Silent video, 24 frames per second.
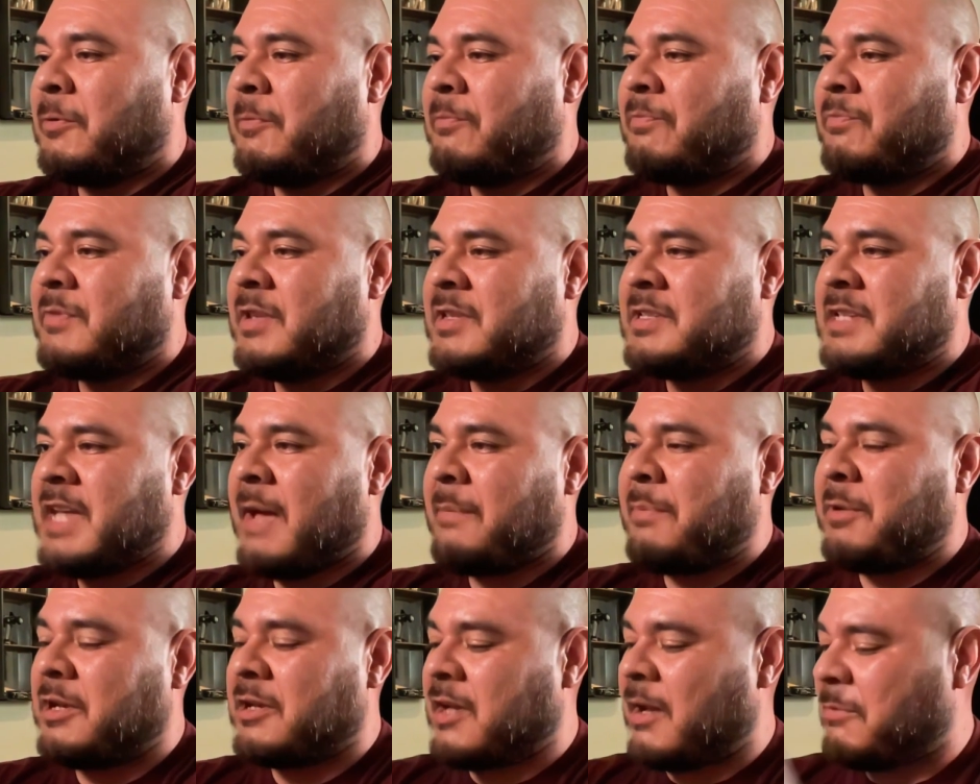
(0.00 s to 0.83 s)
It's happened
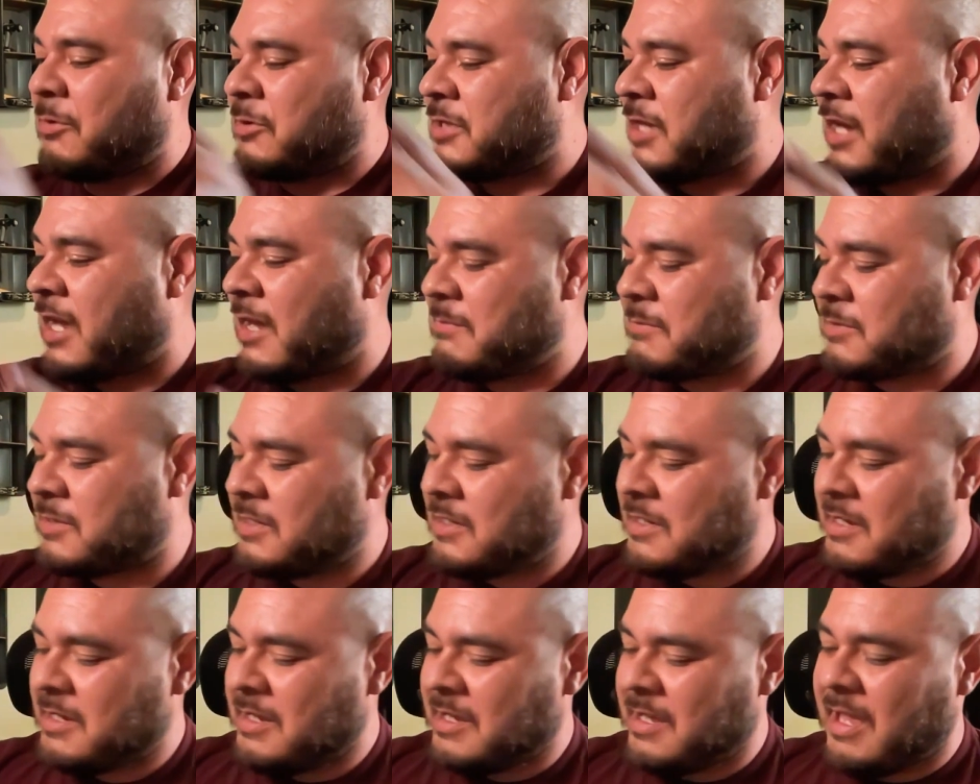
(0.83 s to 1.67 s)
a couple times,
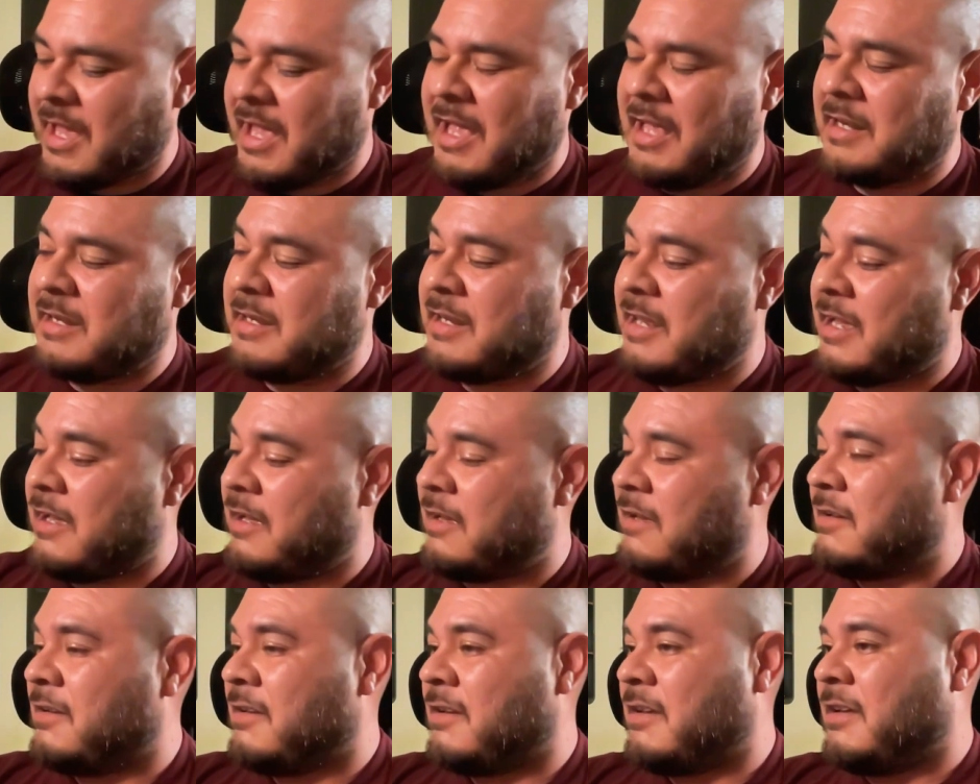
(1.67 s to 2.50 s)
and
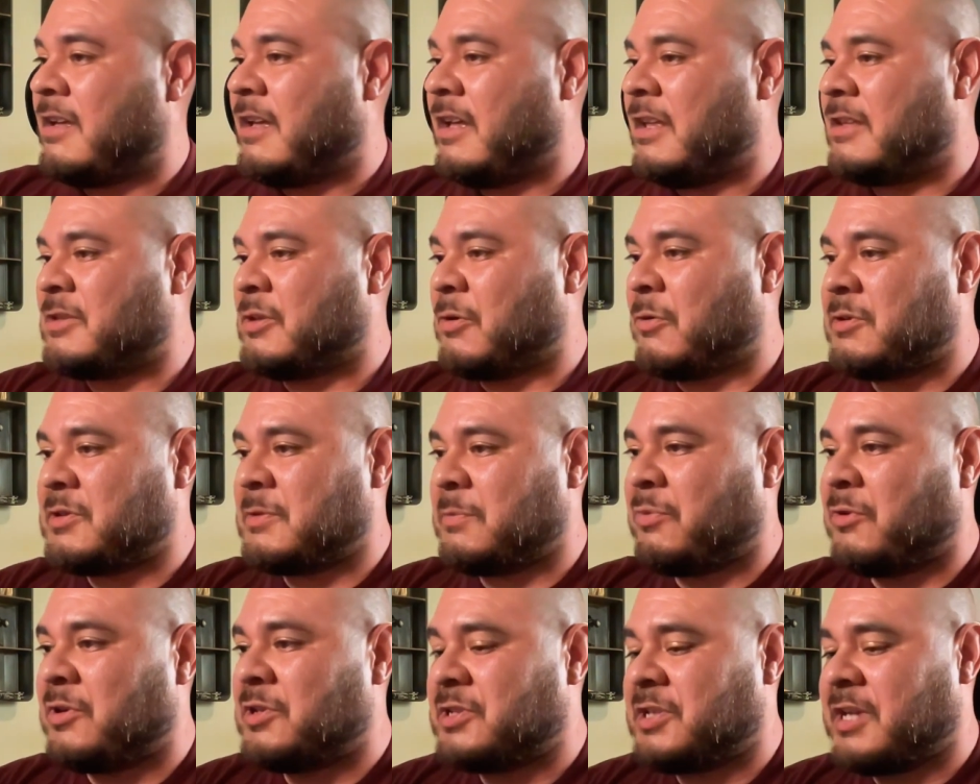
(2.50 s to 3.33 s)
it's always
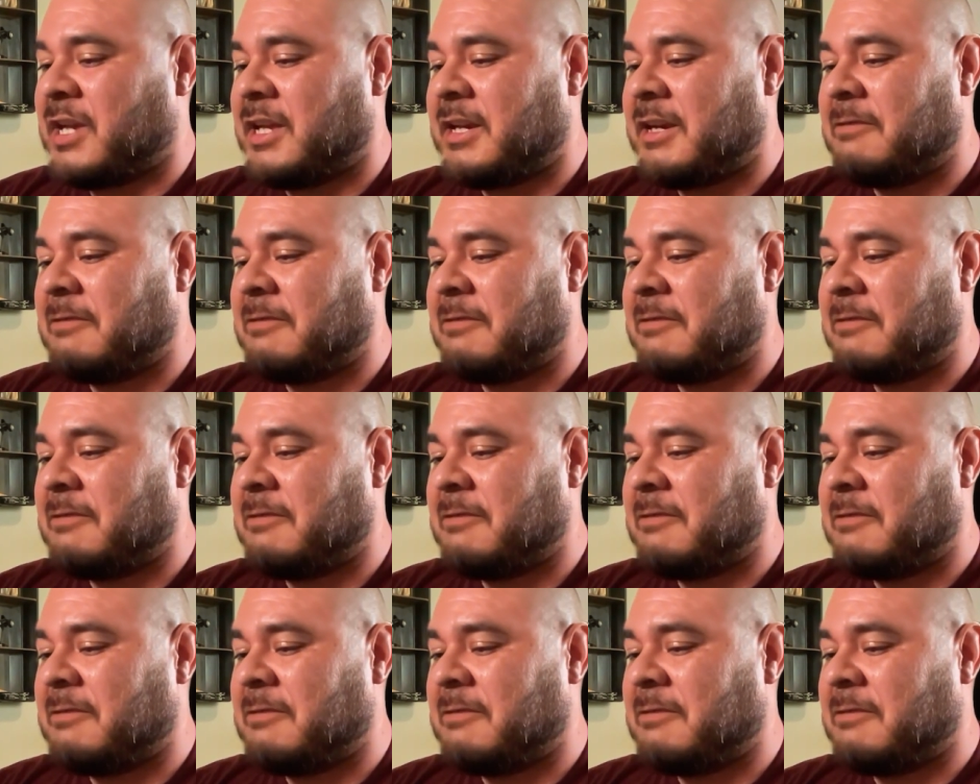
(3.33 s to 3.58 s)
appreciated.